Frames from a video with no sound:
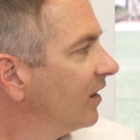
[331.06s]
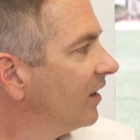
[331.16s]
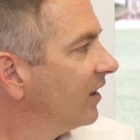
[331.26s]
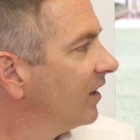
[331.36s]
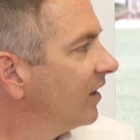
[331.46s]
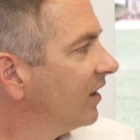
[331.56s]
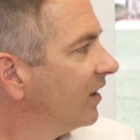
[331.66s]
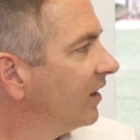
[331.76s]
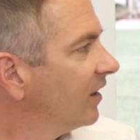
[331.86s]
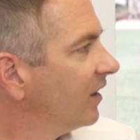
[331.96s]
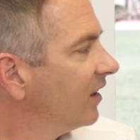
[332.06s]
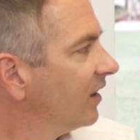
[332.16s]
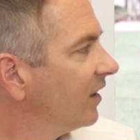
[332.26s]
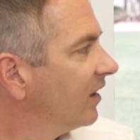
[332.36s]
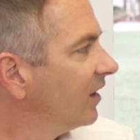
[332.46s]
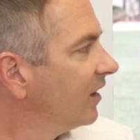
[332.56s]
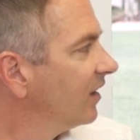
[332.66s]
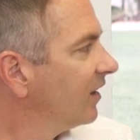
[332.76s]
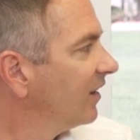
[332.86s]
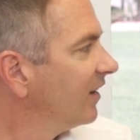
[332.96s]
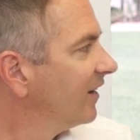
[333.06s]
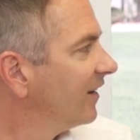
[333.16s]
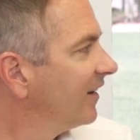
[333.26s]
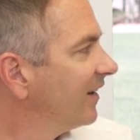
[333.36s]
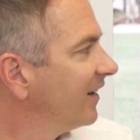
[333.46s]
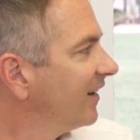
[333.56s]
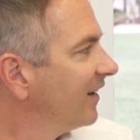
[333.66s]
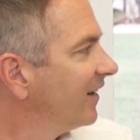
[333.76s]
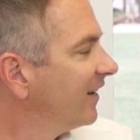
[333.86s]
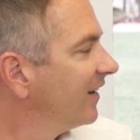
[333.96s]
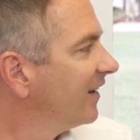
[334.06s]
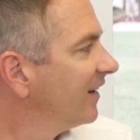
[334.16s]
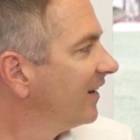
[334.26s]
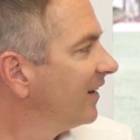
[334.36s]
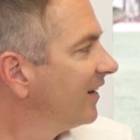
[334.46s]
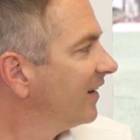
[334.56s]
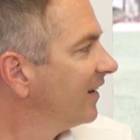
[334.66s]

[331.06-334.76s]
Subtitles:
[no speech]